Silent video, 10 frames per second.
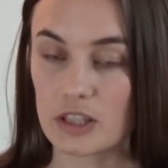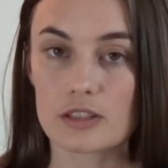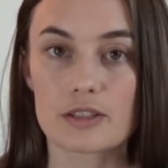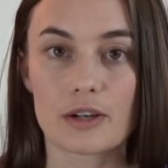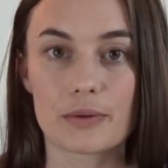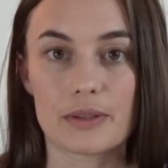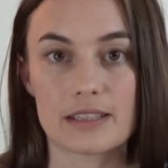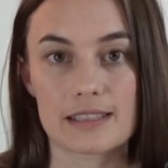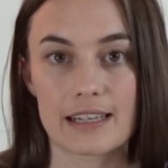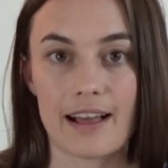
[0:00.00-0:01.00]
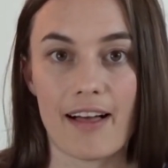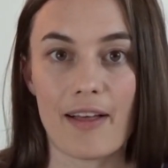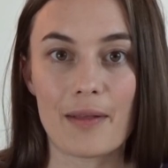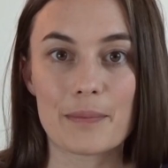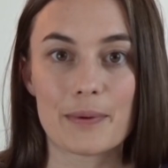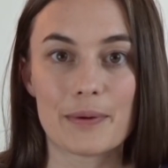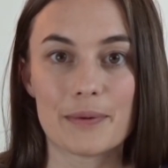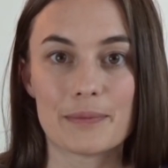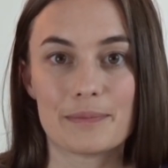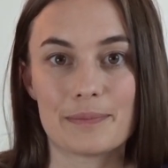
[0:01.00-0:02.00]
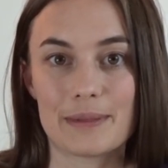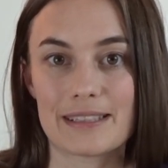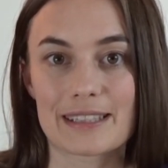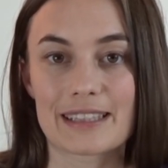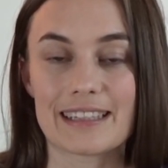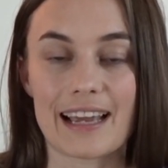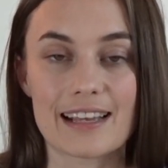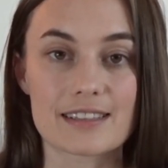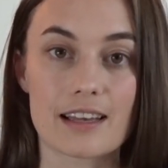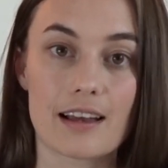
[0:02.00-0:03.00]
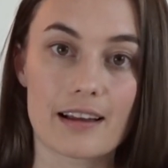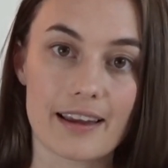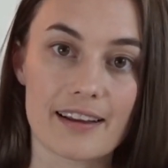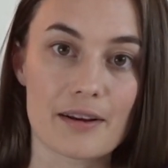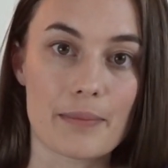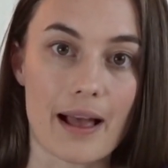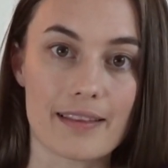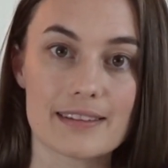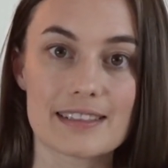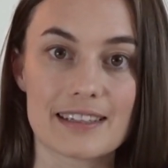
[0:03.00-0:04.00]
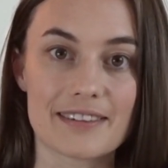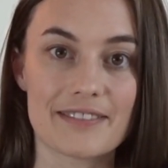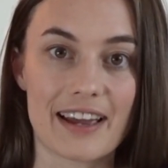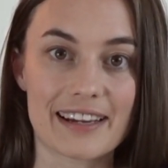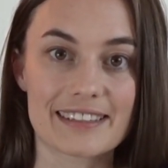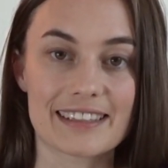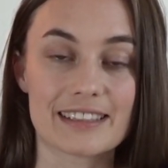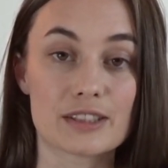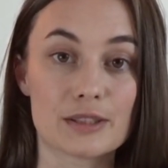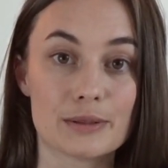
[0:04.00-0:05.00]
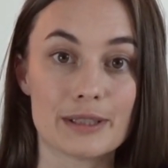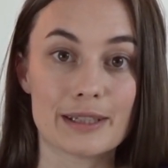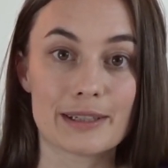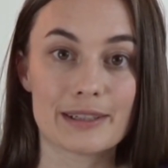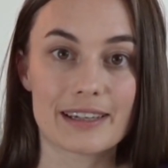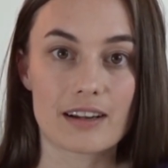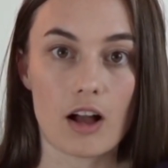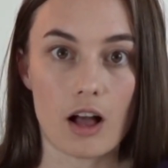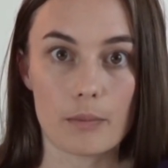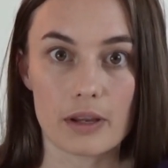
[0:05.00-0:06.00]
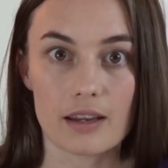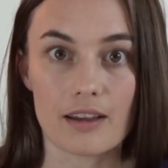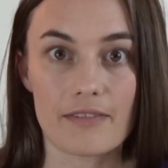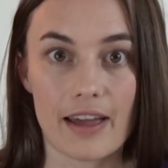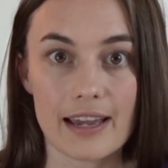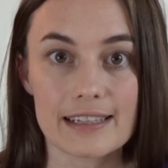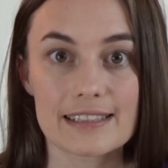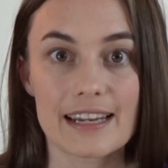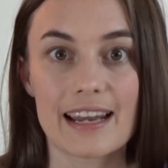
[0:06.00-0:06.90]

So this can help. Basically, it has, again, a balancing effect and a soothing and calming effect.